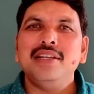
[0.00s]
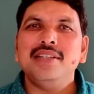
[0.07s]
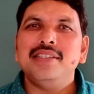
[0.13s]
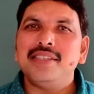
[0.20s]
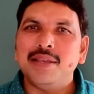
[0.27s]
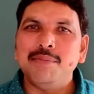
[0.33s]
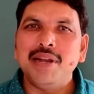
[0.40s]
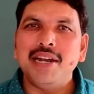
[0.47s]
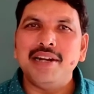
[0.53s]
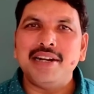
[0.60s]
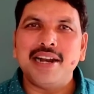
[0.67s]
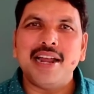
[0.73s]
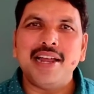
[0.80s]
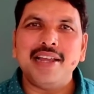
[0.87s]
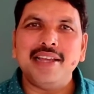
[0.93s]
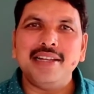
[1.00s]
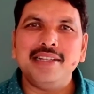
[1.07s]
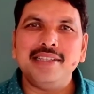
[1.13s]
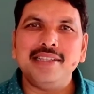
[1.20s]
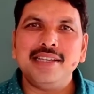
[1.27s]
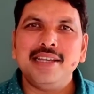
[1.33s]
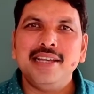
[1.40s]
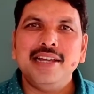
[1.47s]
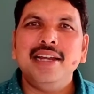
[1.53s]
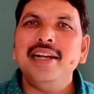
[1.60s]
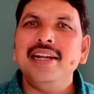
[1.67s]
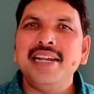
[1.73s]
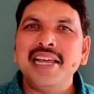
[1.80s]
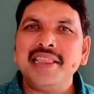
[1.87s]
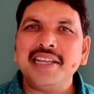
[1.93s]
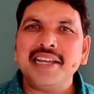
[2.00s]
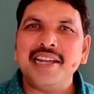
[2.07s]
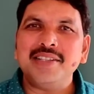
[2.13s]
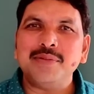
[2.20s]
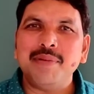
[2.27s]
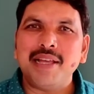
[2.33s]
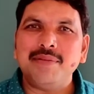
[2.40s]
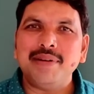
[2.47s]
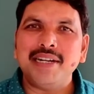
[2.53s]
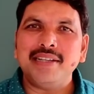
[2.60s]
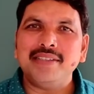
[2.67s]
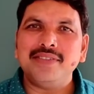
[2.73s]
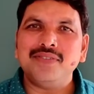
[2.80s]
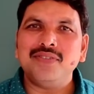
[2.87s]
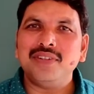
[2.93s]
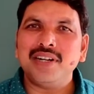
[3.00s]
similar triangles in 10th class mathematics,